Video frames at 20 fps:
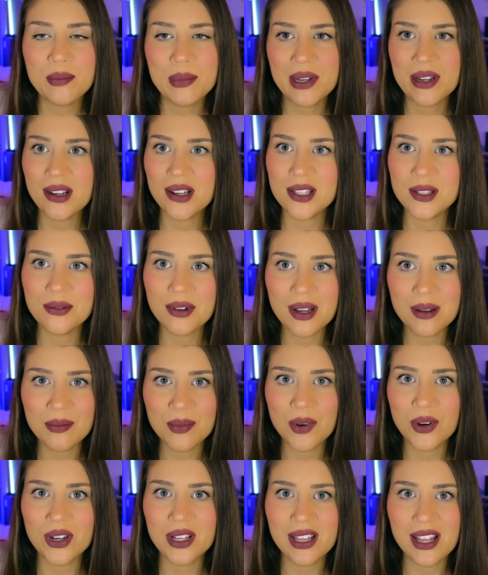periods where I'm
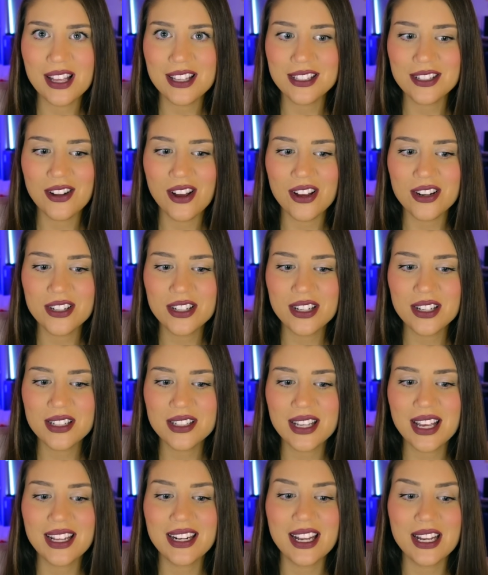more or less
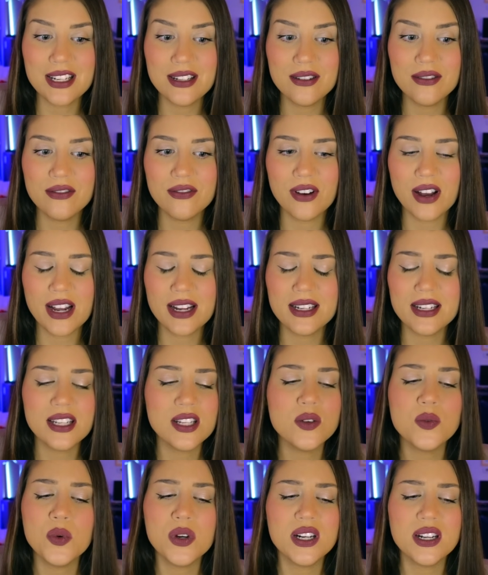nauseous, and I do find
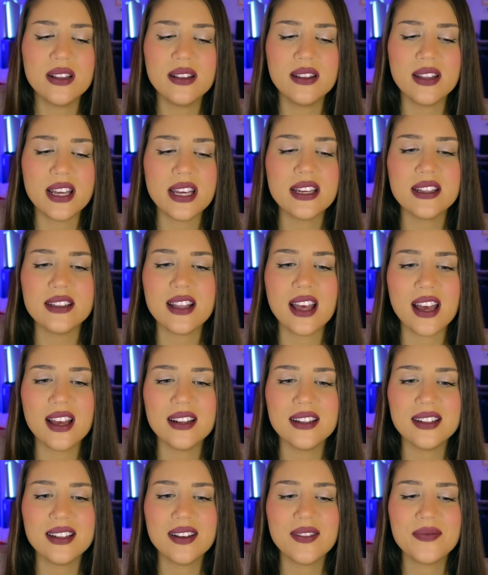you wouldn't think
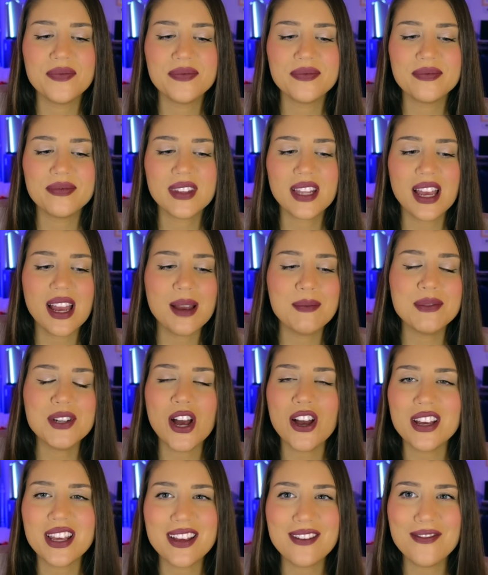that. I'm
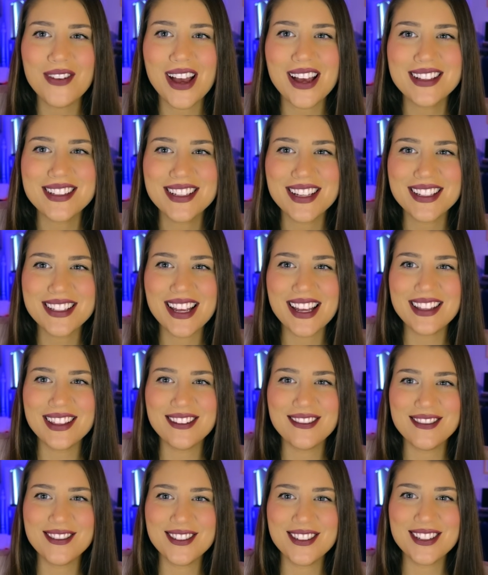talking fast because
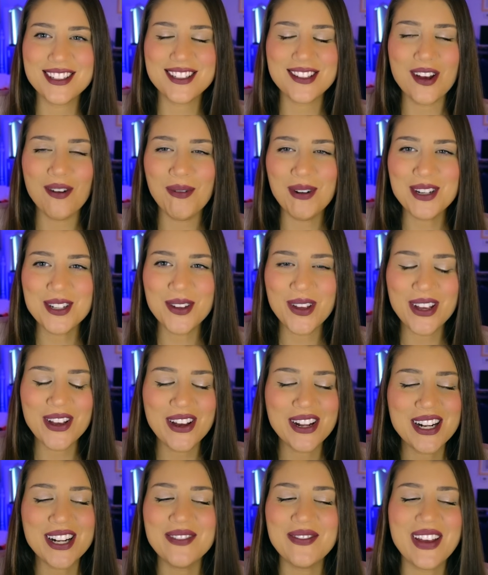there's just so much going
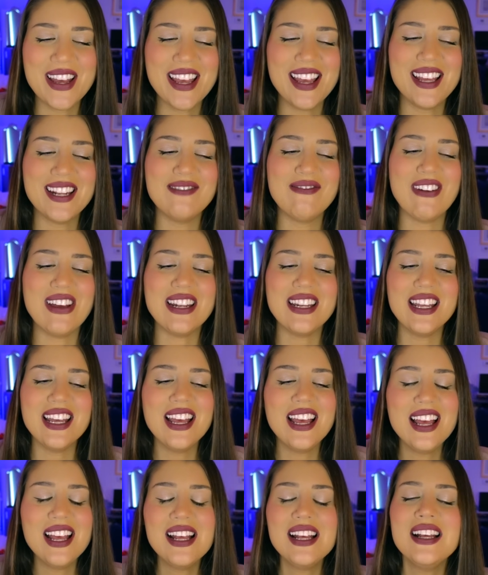on in my head, but
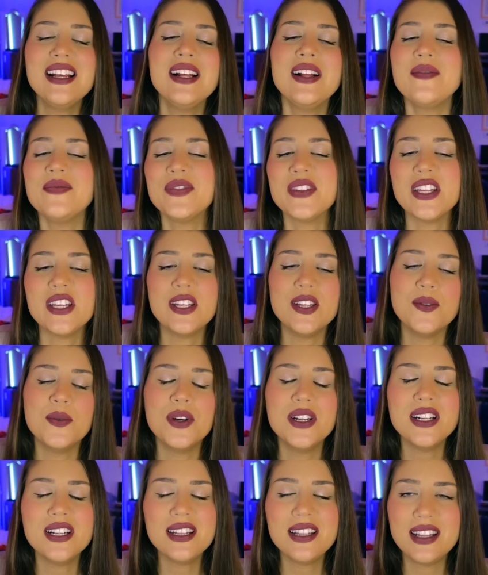you
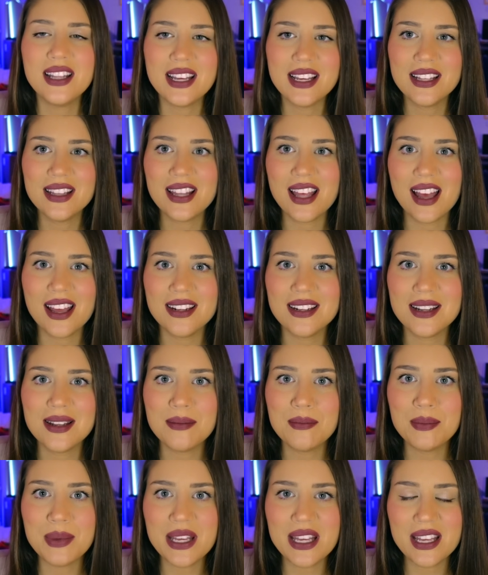wouldn't think that
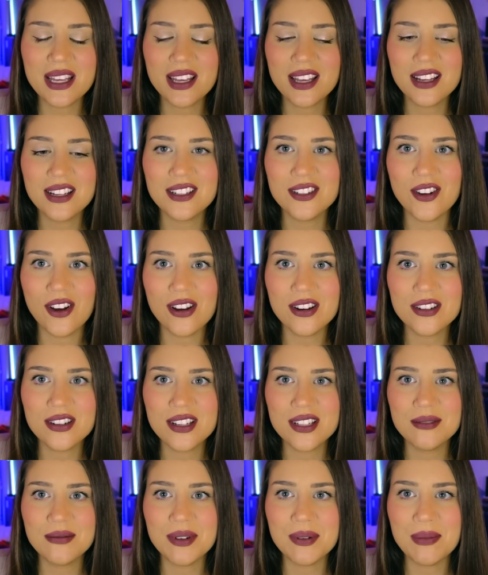being
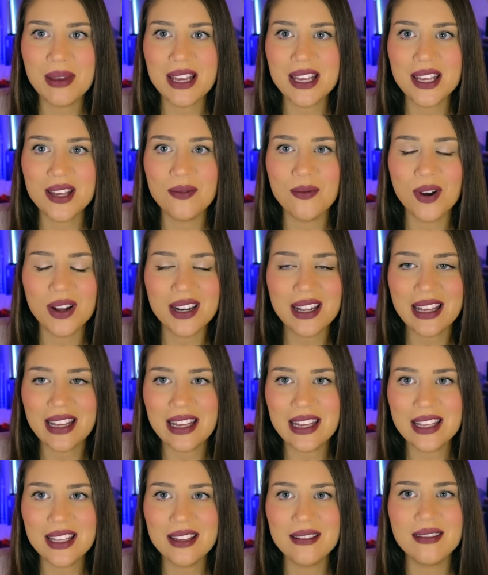nauseous would make you want to
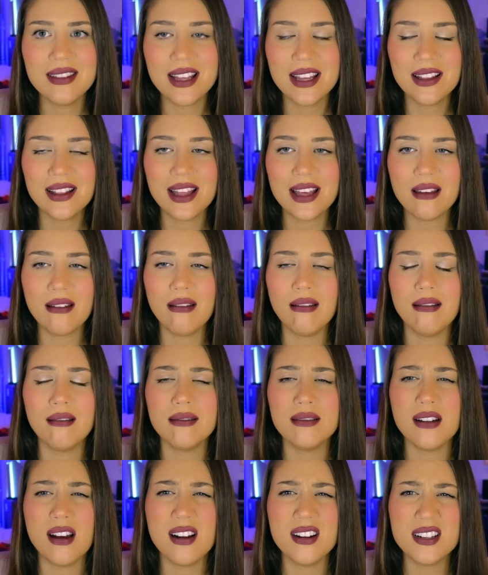eat. You think like, oh,
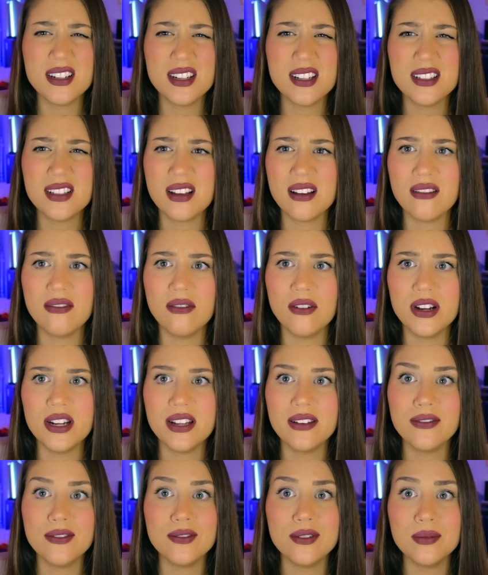nauseous, like
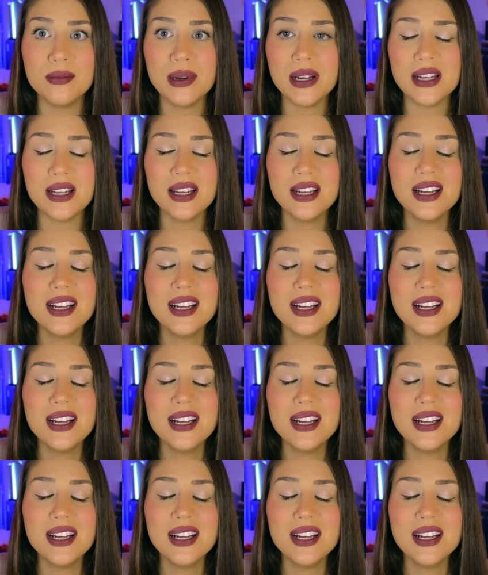avoiding food, but